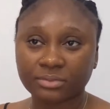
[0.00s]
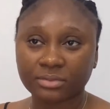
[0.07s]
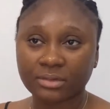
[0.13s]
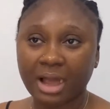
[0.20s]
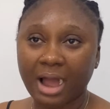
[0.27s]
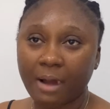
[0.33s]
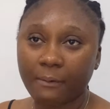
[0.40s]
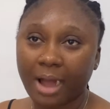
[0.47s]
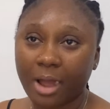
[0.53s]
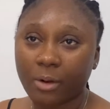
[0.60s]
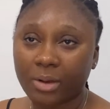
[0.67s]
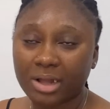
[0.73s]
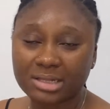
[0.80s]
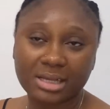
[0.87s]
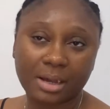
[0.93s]
how i
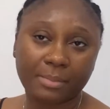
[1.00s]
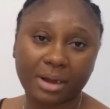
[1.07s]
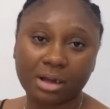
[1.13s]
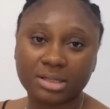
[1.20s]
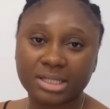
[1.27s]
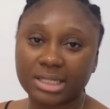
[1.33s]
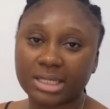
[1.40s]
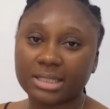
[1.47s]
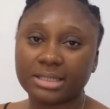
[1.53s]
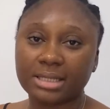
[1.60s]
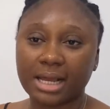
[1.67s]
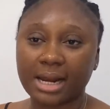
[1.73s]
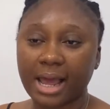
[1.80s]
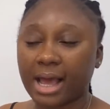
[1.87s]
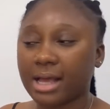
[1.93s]
went about it
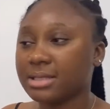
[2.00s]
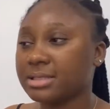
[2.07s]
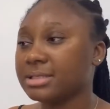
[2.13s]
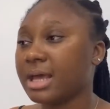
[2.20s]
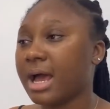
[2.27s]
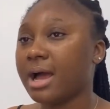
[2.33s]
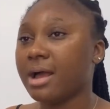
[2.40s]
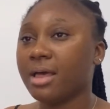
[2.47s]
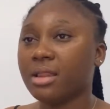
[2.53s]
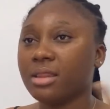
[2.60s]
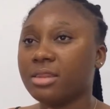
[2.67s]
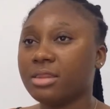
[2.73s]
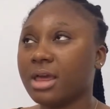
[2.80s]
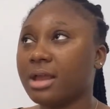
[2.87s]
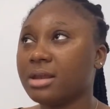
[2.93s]
and i answer
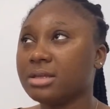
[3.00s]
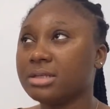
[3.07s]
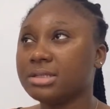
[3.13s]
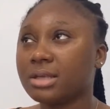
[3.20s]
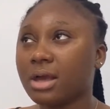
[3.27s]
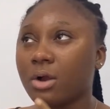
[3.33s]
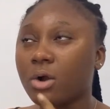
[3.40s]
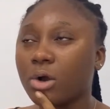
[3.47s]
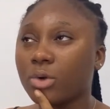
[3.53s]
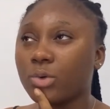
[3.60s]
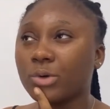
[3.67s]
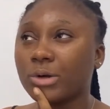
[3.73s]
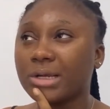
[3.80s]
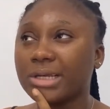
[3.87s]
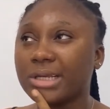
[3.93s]
then the second
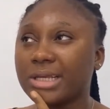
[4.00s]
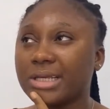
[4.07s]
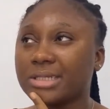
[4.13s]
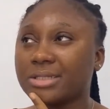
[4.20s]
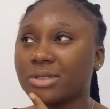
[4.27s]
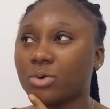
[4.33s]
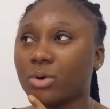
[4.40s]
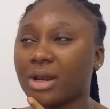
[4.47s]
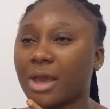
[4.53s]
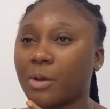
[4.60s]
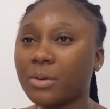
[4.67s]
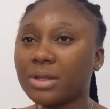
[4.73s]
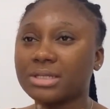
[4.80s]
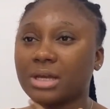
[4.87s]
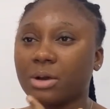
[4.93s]
one is the one i
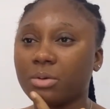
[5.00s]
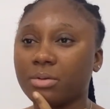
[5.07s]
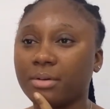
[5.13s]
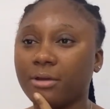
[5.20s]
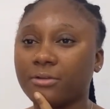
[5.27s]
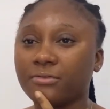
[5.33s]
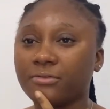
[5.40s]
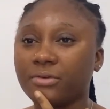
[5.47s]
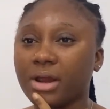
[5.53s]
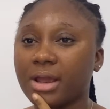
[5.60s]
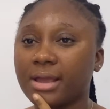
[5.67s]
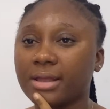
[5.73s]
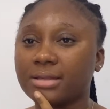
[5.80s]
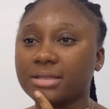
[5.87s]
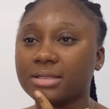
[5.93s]
went out with my
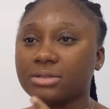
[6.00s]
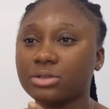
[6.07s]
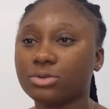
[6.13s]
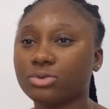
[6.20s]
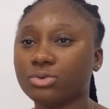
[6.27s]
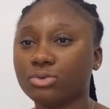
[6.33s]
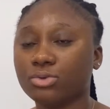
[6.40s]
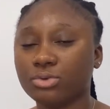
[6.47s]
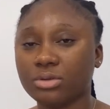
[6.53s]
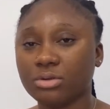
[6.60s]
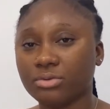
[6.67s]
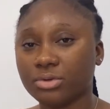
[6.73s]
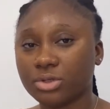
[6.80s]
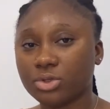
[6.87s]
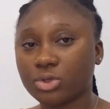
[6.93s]
friends to the
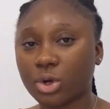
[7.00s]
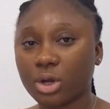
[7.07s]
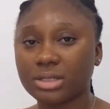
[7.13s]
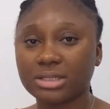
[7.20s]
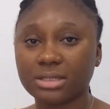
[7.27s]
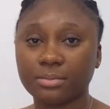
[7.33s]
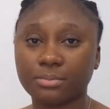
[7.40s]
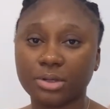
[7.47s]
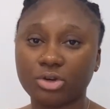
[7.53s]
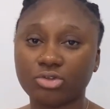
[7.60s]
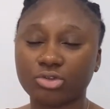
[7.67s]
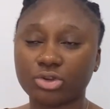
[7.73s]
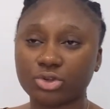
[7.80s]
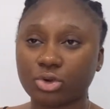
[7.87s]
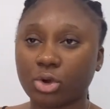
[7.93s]
resort the beach
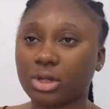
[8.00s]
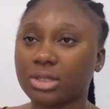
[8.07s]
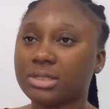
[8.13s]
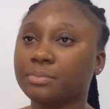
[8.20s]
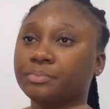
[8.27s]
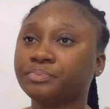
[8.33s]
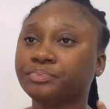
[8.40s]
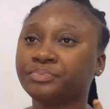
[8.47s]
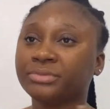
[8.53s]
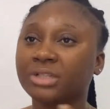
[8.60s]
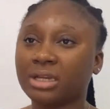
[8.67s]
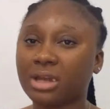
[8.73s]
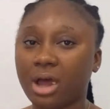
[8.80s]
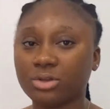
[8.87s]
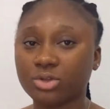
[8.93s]
resort
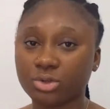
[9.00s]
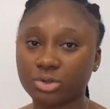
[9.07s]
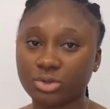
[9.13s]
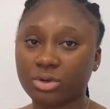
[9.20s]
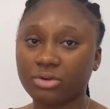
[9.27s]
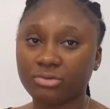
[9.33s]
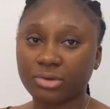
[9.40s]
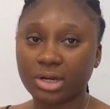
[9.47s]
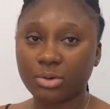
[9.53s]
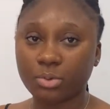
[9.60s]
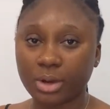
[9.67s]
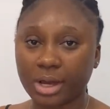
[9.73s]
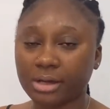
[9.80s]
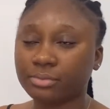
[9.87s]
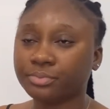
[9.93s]
down to is doing really
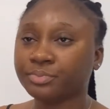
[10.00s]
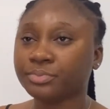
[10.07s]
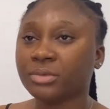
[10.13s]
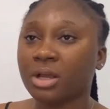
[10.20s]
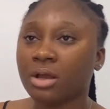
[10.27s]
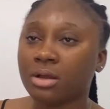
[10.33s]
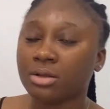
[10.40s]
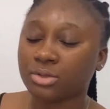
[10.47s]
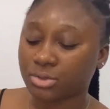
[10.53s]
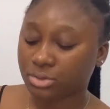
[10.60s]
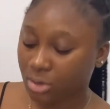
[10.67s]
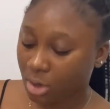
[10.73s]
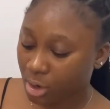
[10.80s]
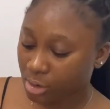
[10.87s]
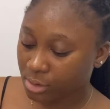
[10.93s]
well
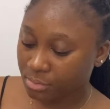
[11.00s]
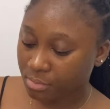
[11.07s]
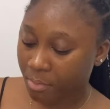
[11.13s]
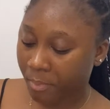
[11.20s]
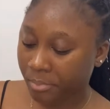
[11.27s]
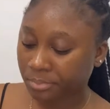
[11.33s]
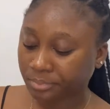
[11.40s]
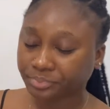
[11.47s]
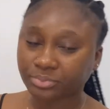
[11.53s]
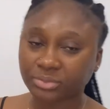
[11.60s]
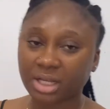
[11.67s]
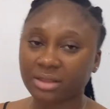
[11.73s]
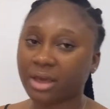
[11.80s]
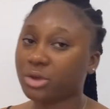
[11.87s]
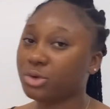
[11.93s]
so
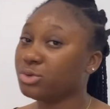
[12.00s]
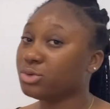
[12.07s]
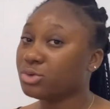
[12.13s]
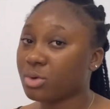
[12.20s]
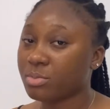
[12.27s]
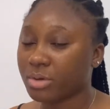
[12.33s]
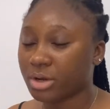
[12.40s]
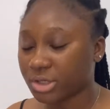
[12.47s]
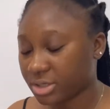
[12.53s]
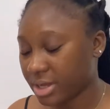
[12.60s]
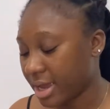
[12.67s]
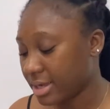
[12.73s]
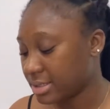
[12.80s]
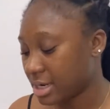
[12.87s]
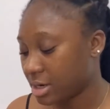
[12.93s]
thank you so much
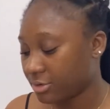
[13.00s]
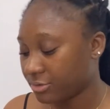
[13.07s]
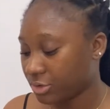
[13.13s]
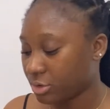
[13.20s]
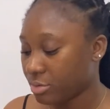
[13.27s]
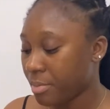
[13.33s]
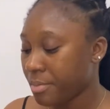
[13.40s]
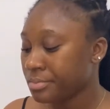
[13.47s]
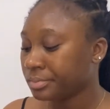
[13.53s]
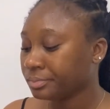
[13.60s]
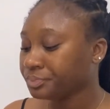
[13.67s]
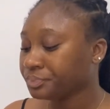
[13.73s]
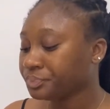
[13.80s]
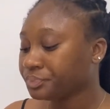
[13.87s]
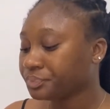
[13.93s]
guys i love you
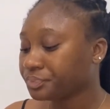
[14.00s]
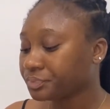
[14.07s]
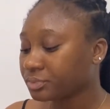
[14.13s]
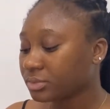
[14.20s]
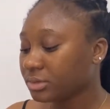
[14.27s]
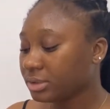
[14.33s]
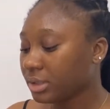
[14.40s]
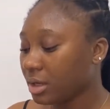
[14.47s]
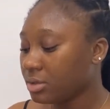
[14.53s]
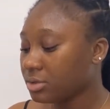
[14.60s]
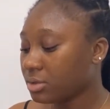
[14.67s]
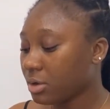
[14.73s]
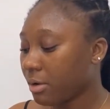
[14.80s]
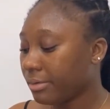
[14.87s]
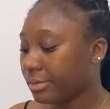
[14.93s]

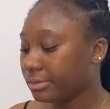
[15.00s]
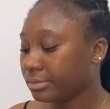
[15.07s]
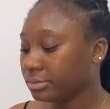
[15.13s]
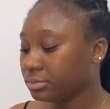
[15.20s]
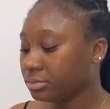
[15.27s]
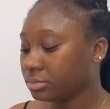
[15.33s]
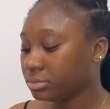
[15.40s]
so